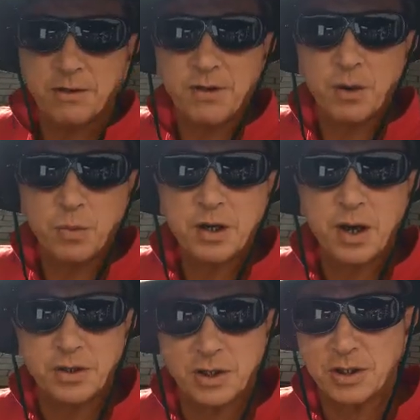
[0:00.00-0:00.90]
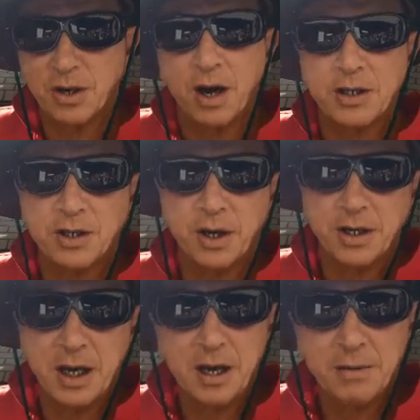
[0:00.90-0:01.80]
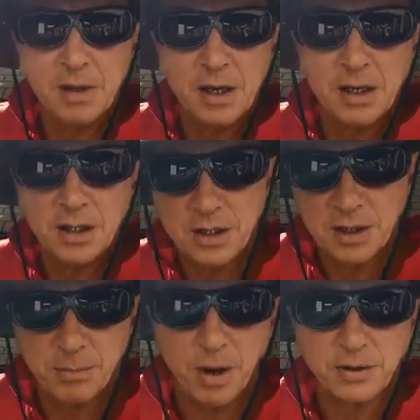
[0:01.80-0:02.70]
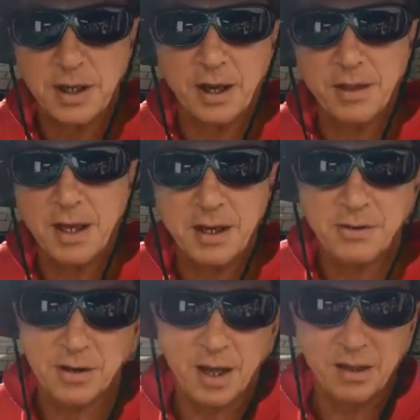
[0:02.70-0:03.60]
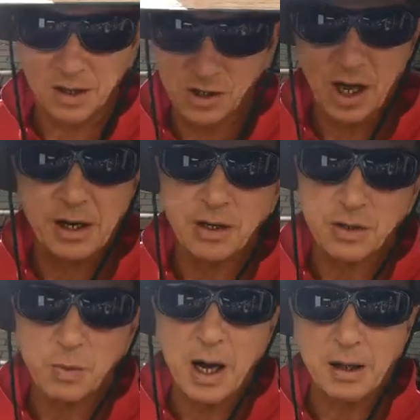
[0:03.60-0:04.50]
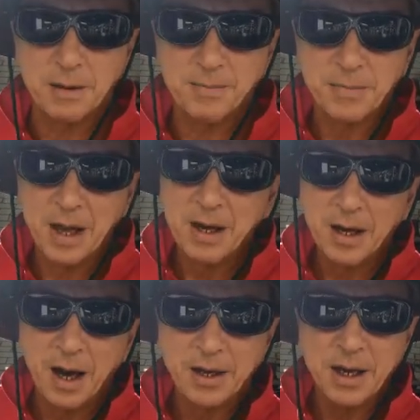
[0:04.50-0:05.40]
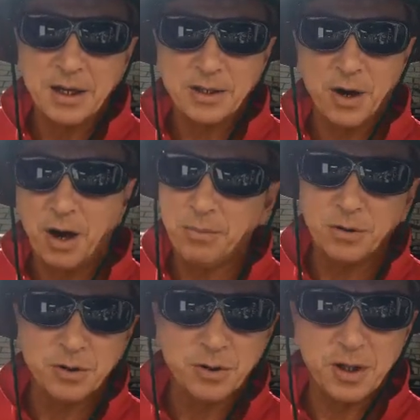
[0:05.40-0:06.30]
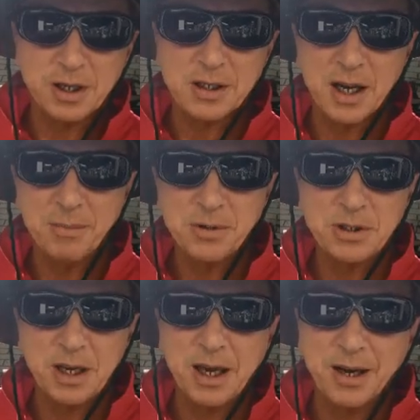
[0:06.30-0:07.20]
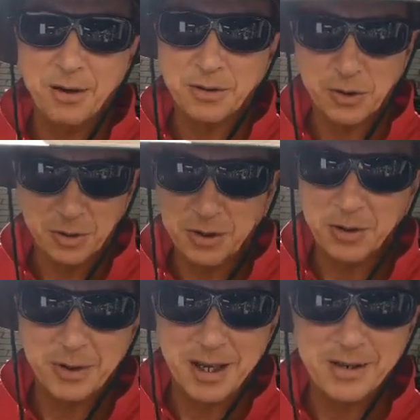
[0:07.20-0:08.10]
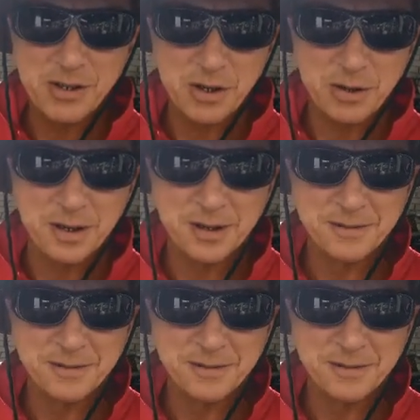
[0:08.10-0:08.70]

the front windows is a nice idea, just to block down the heat and the sun as well. Okay, so I hope you enjoy these clips, and I'll talk to you again soon.